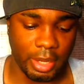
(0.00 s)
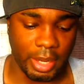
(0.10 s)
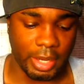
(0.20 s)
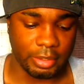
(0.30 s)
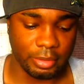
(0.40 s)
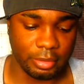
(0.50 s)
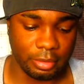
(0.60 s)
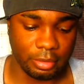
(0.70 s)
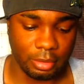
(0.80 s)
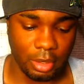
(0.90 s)
at
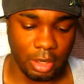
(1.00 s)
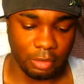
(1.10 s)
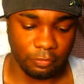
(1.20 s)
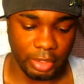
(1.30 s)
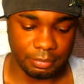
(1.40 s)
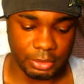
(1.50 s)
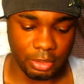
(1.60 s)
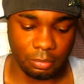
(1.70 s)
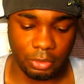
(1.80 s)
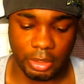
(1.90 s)
the Hall of Fame
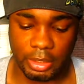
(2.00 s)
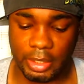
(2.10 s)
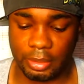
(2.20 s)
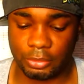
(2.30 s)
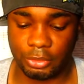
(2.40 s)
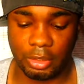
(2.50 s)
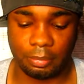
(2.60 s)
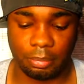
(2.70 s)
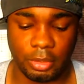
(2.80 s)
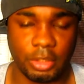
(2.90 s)
ceremony, Donald Trump